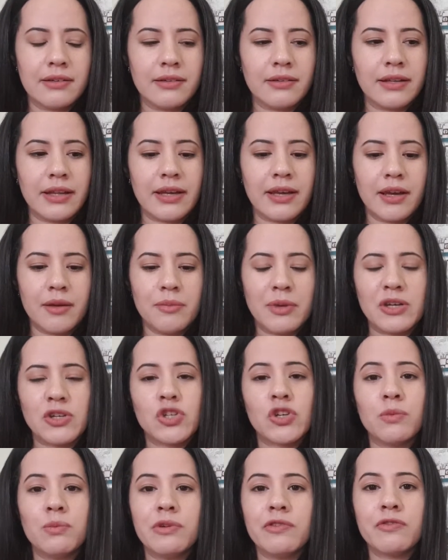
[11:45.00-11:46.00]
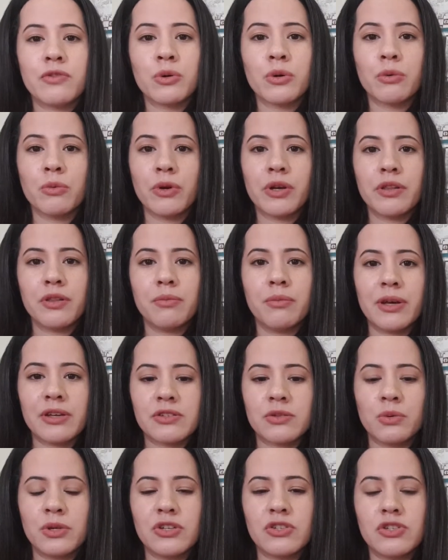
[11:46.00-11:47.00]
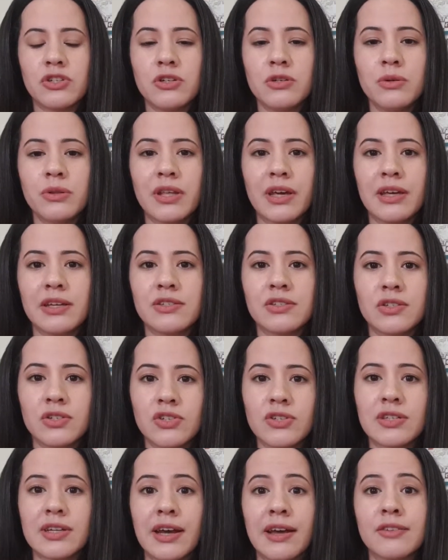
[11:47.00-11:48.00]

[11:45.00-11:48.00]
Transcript: like I mentioned before, one of the best ways to do that is to just